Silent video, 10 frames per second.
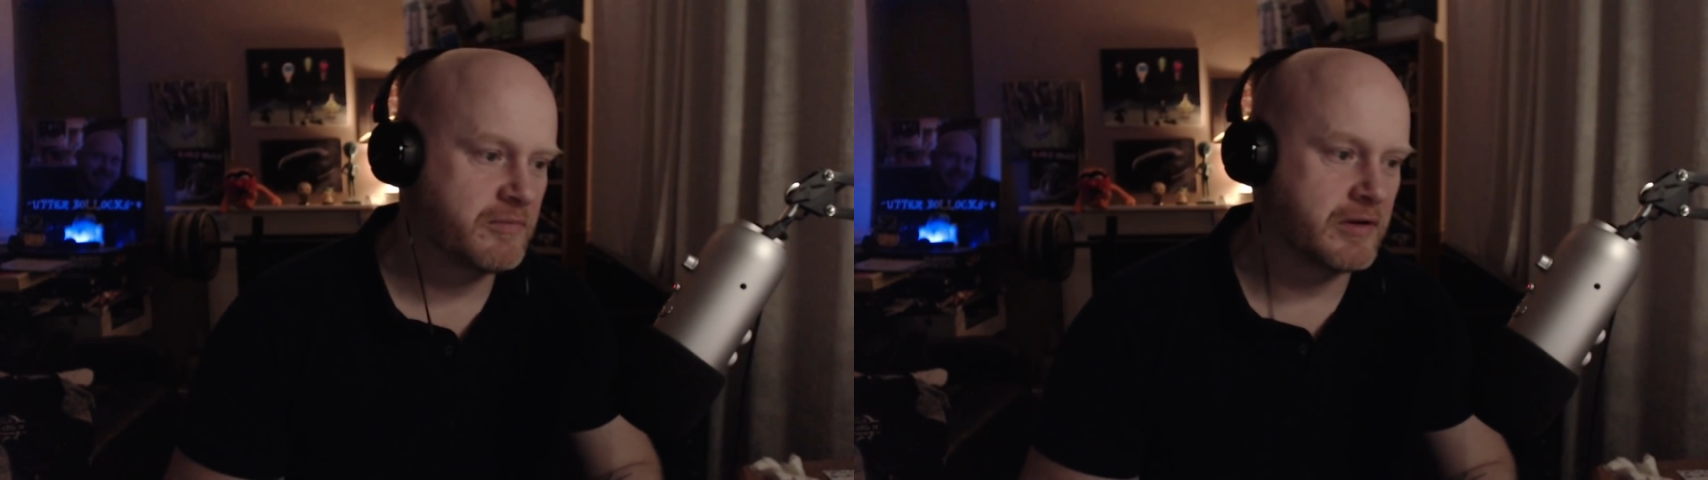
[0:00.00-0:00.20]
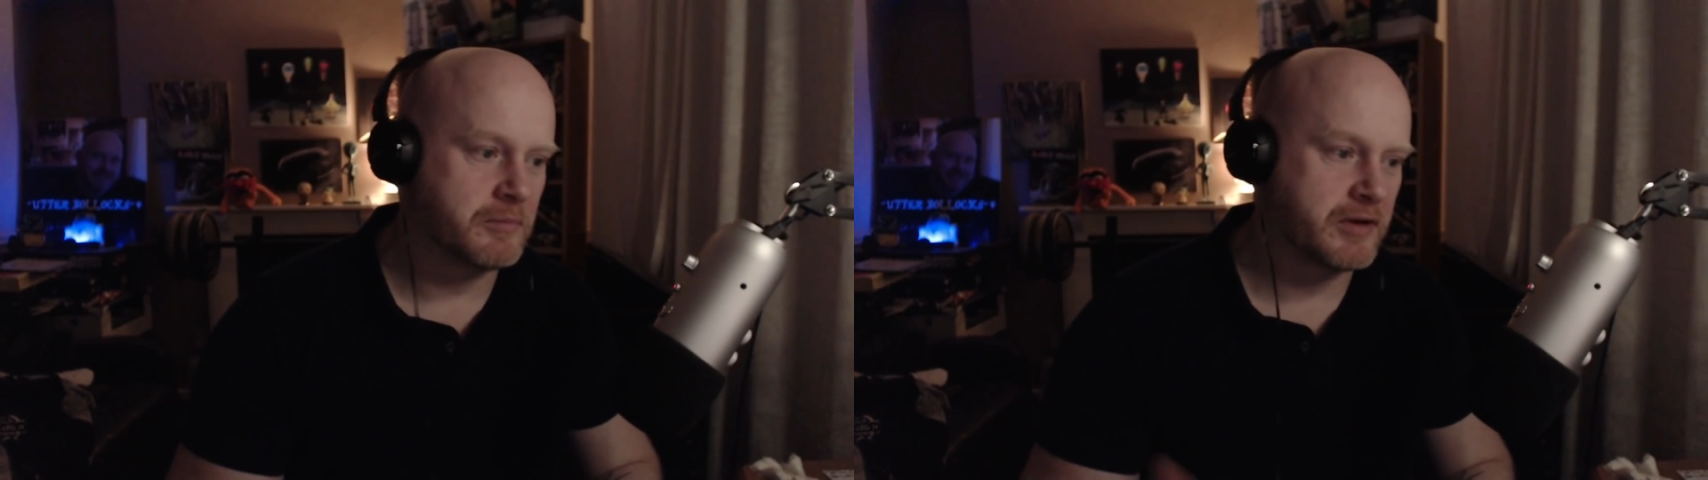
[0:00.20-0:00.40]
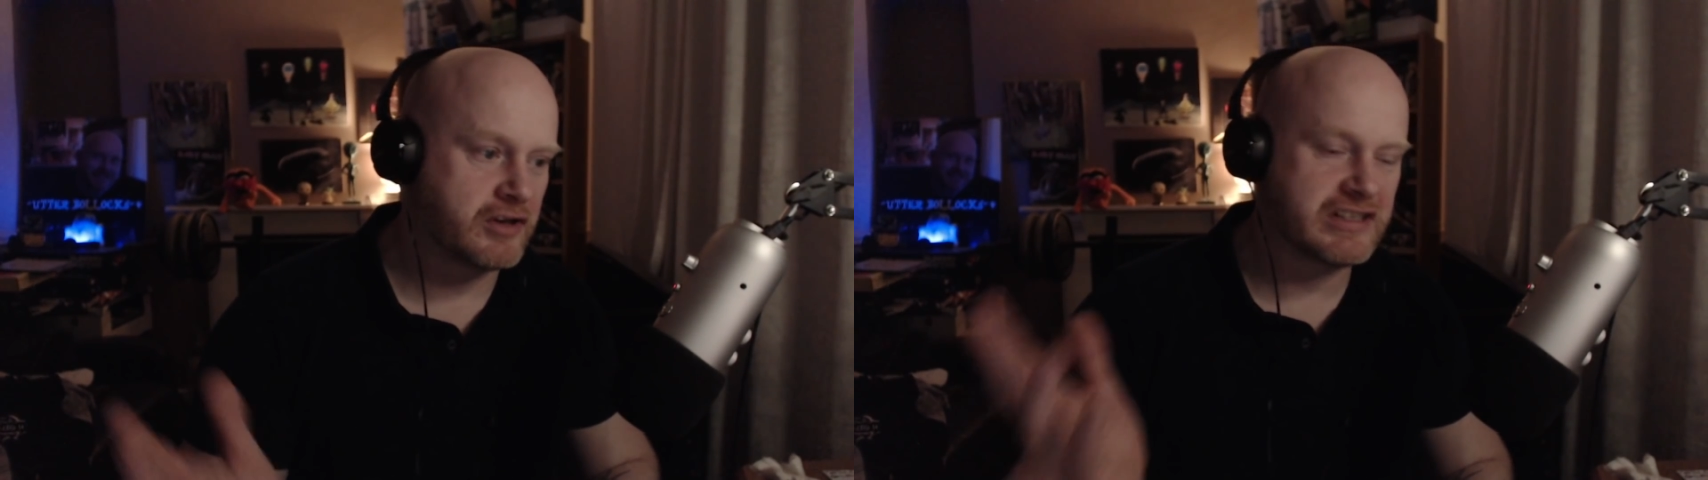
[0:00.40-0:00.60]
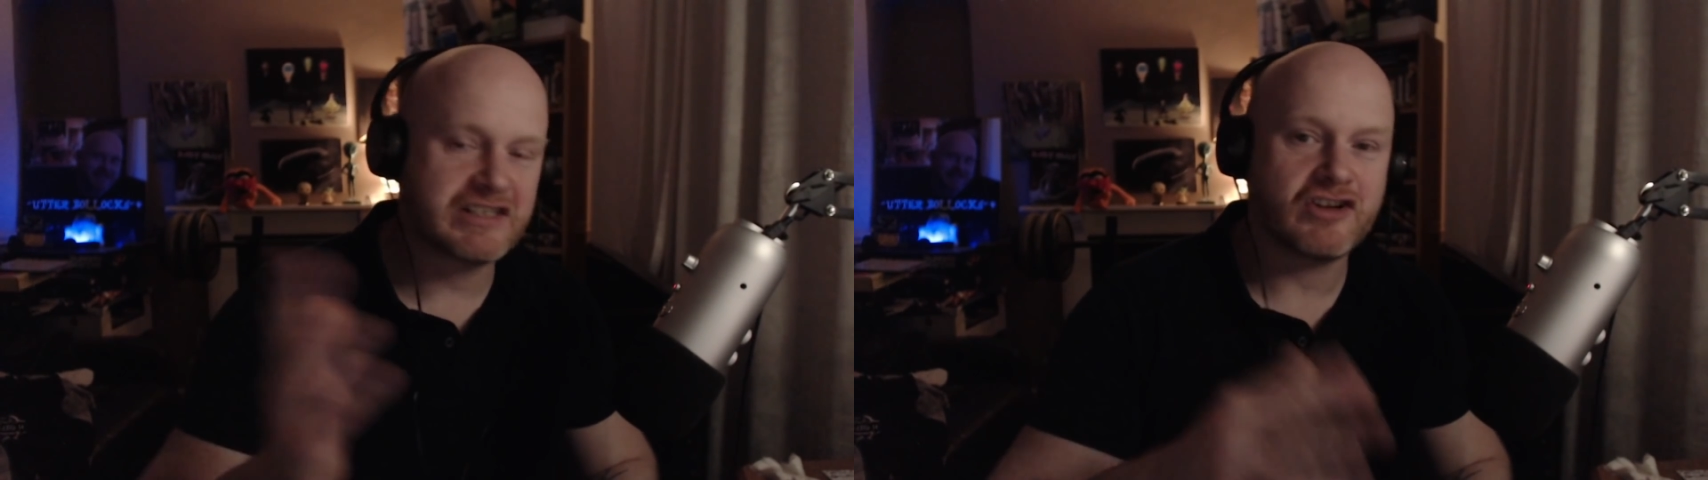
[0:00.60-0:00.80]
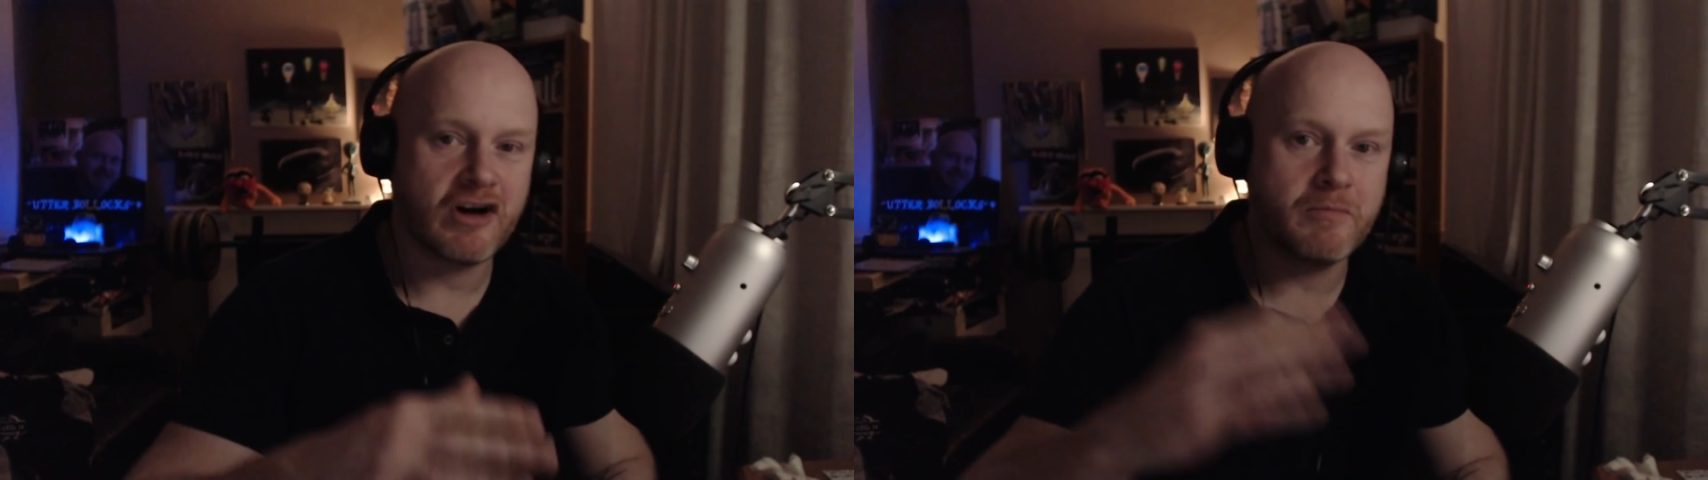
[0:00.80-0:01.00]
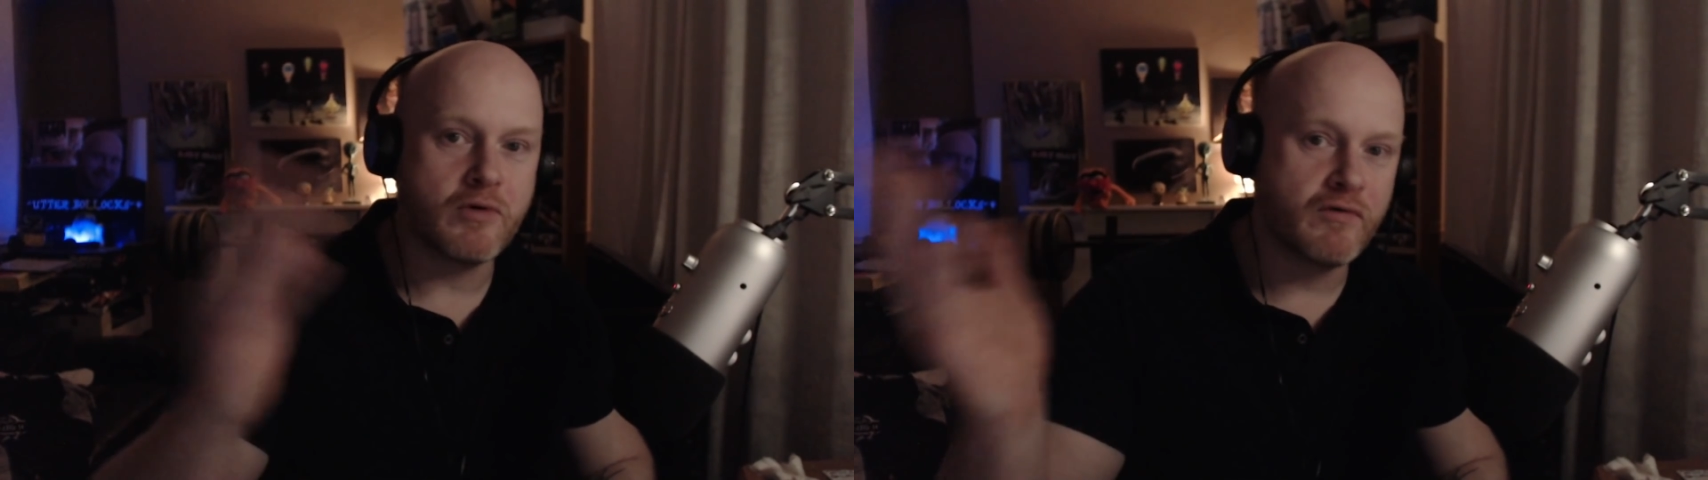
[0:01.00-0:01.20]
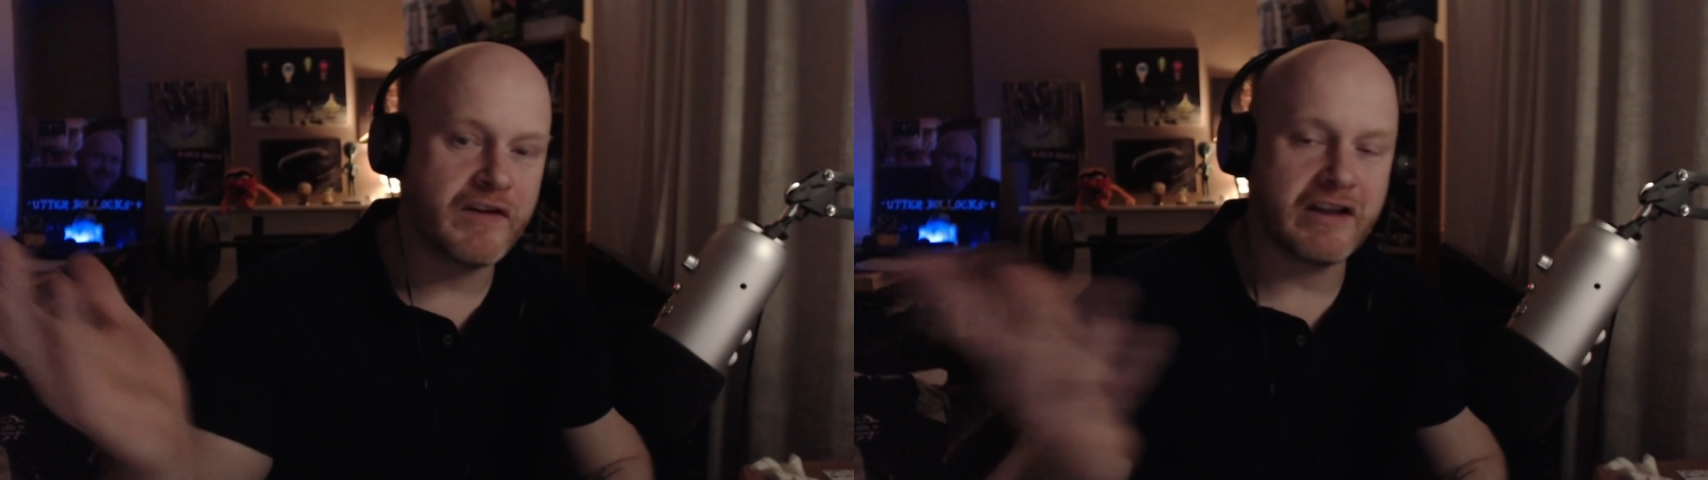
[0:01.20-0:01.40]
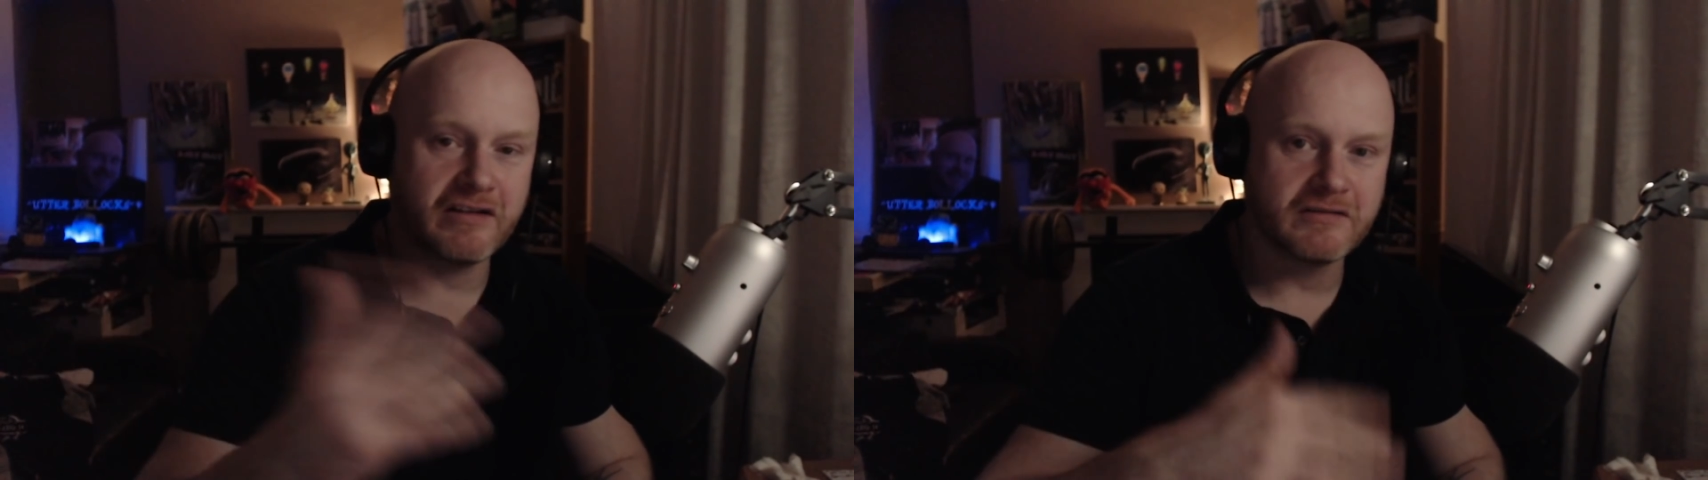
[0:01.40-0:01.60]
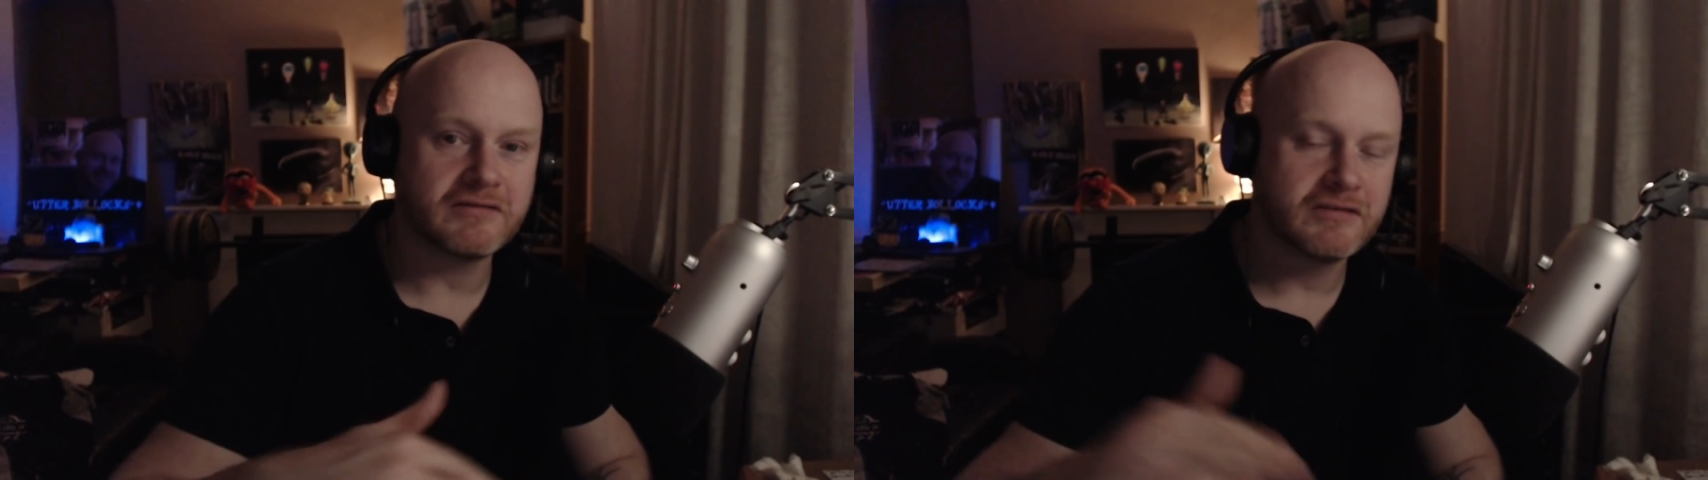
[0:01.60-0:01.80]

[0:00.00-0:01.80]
But because it's not a moving